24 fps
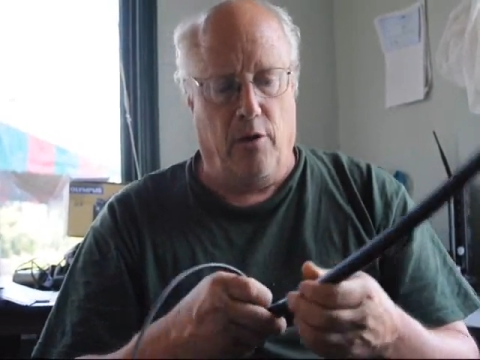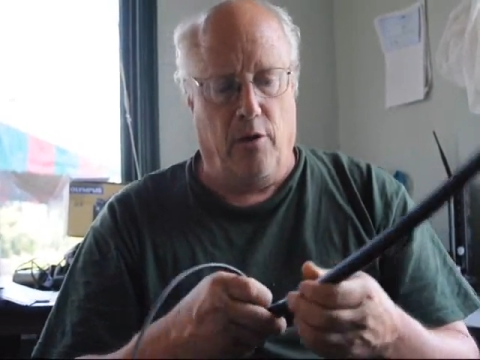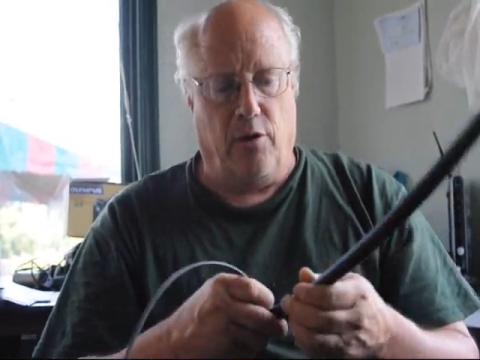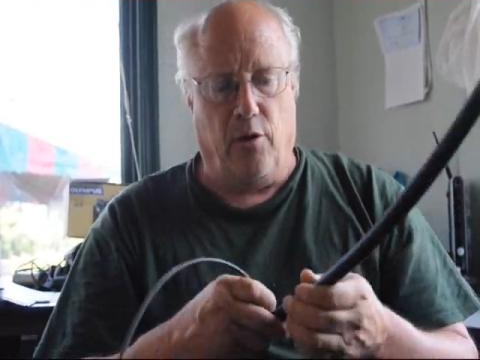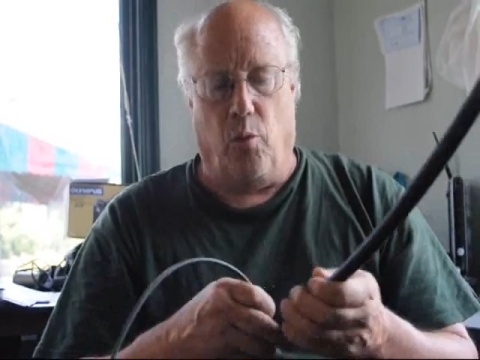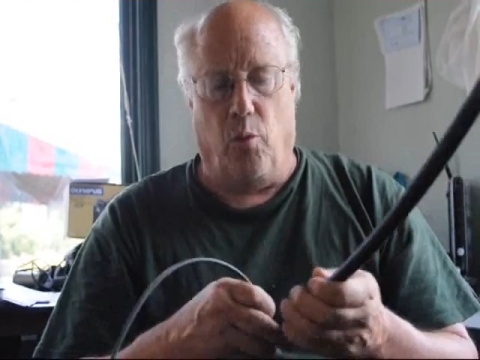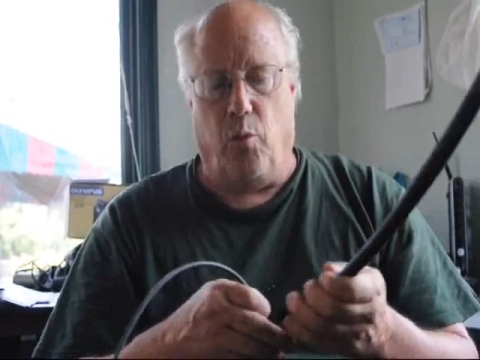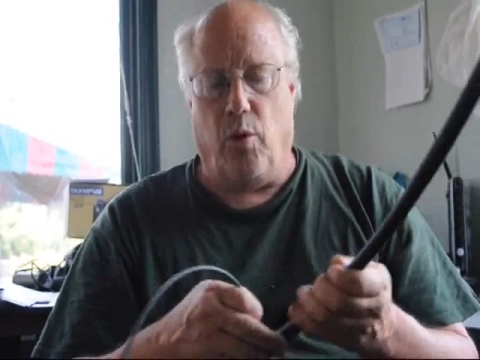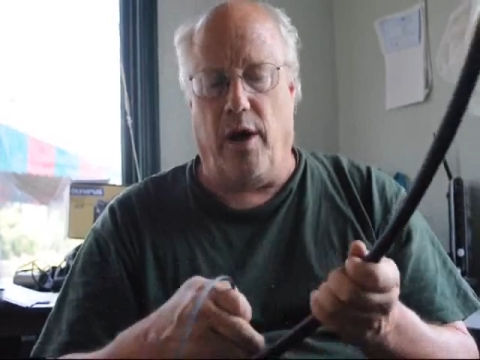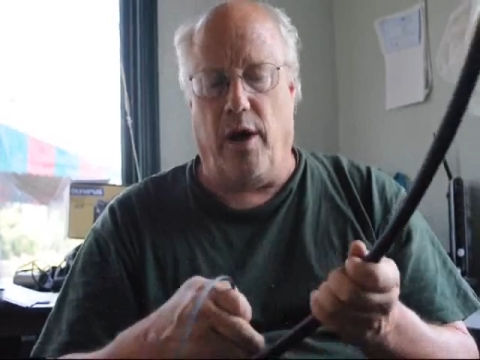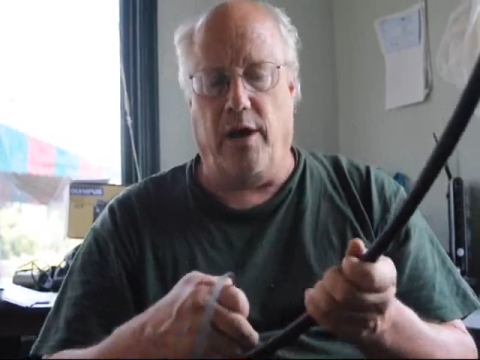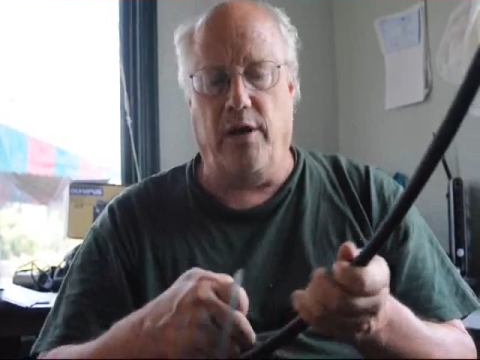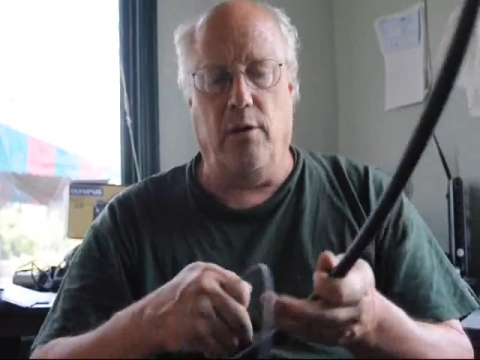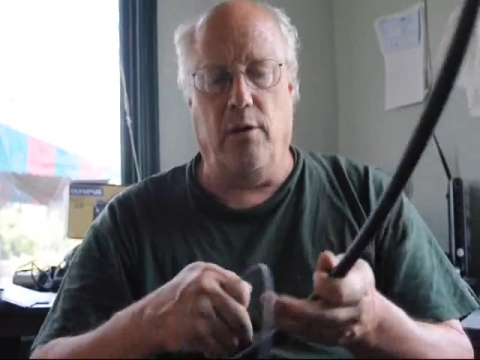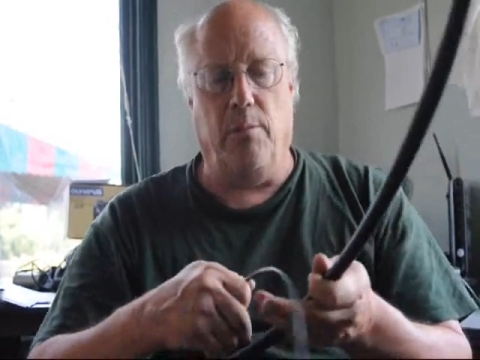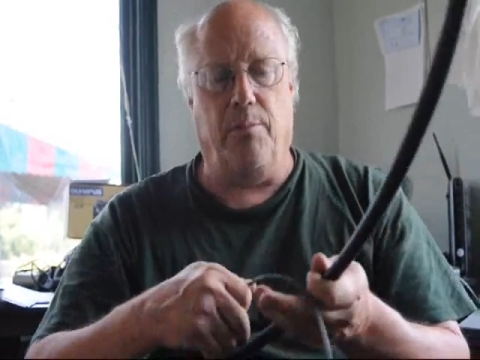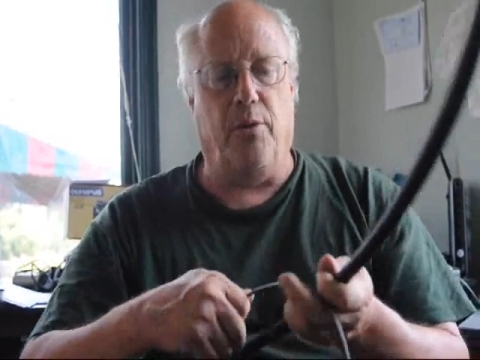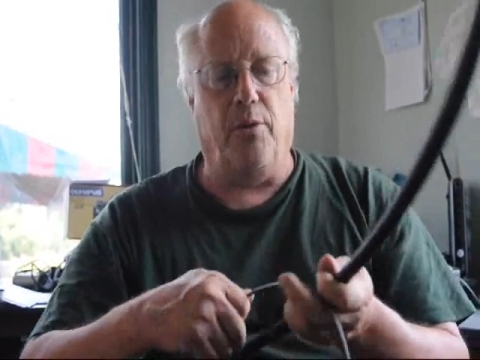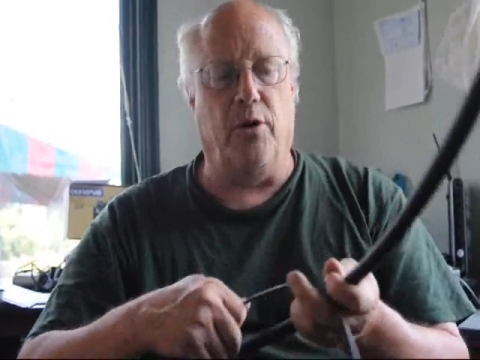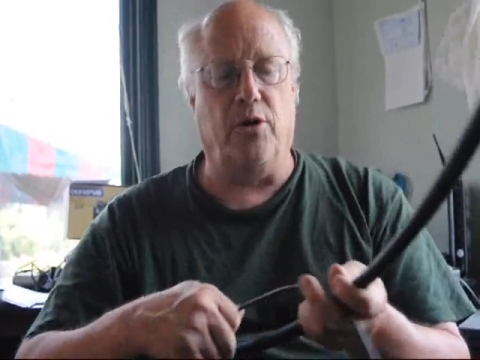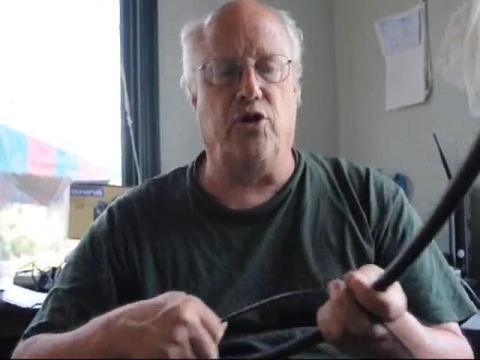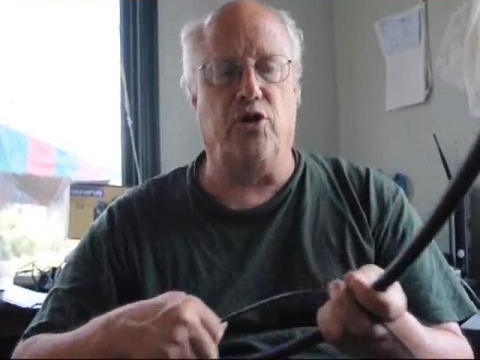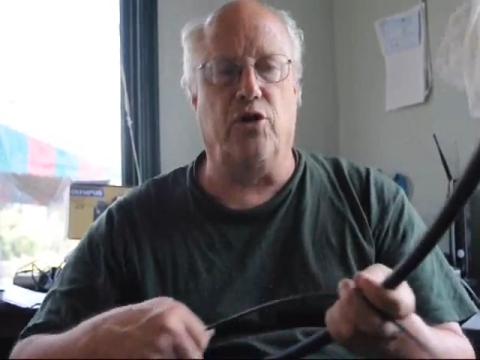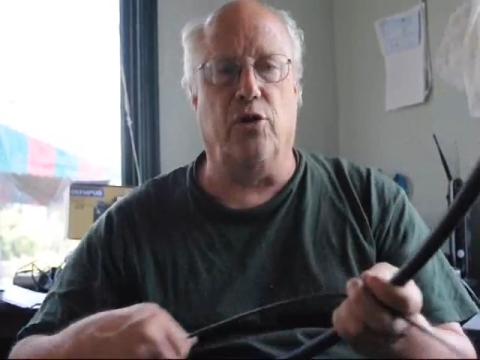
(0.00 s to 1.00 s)
The way you
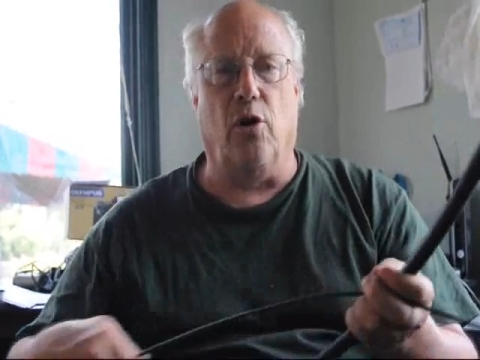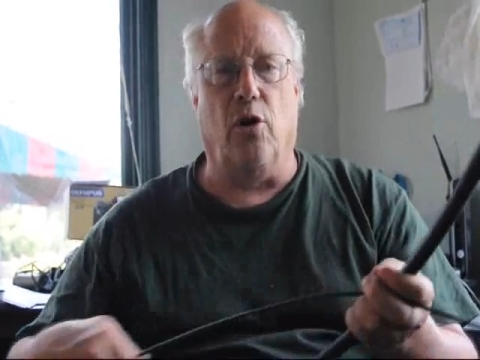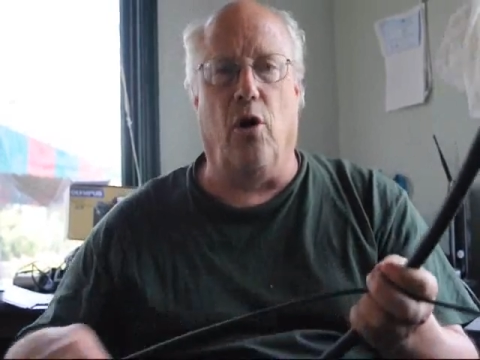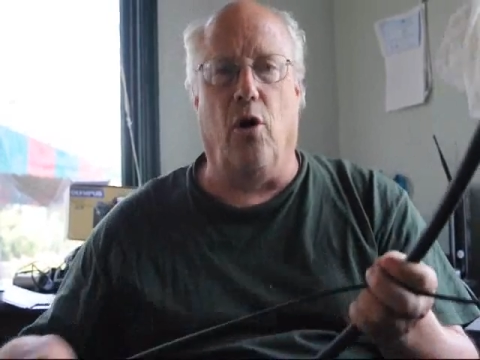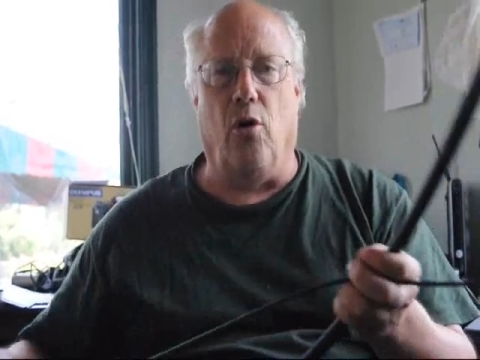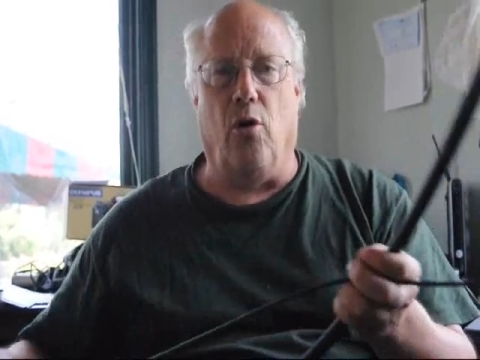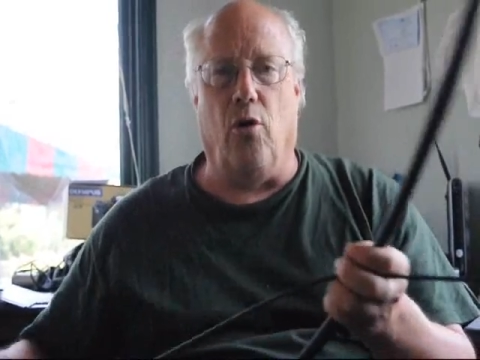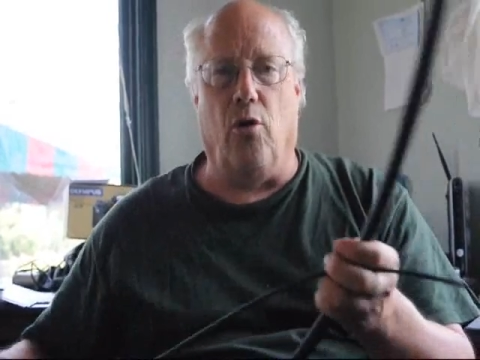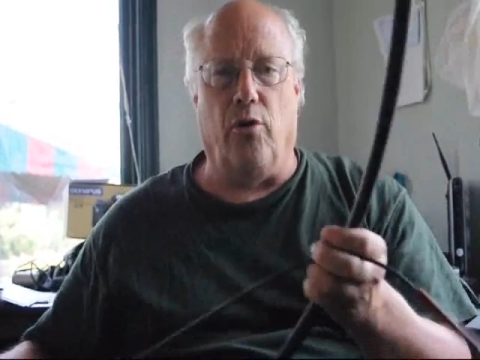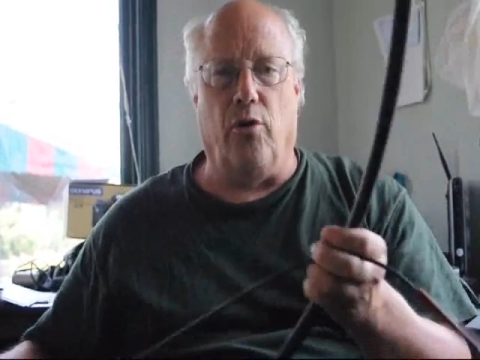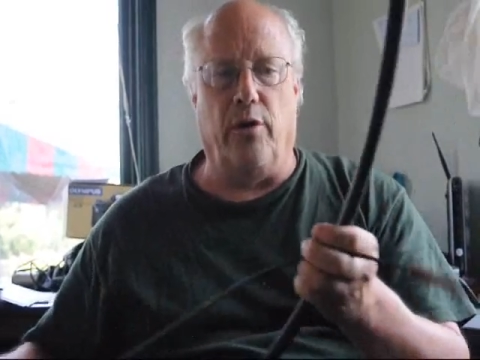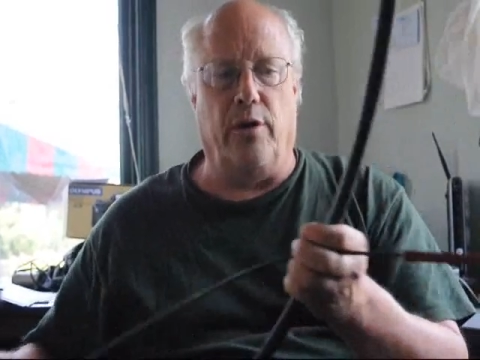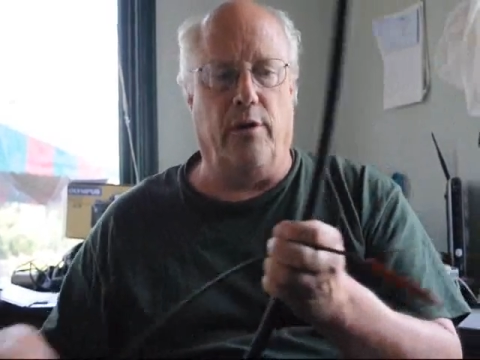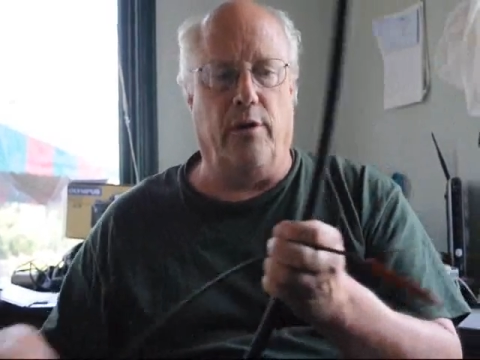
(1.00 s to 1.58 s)
put your hole